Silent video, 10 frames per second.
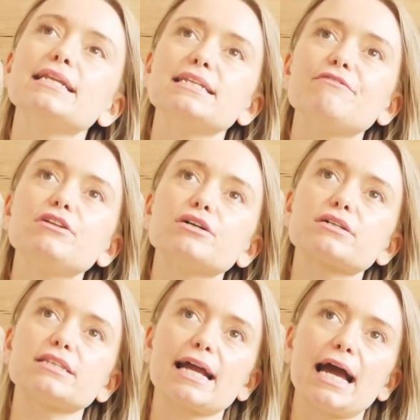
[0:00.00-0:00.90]
it never
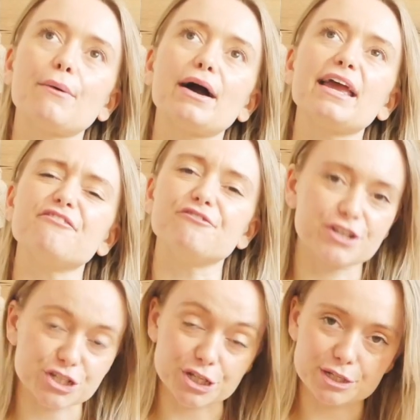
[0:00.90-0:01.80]
looks like how I
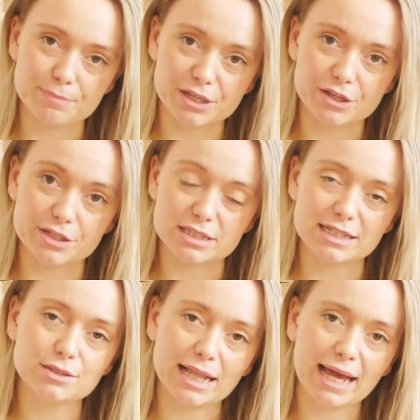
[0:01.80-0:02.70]
envisioned because
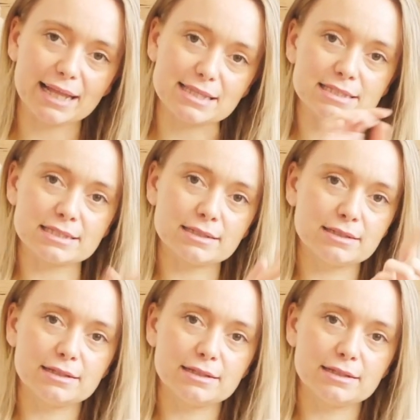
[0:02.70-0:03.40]
little hands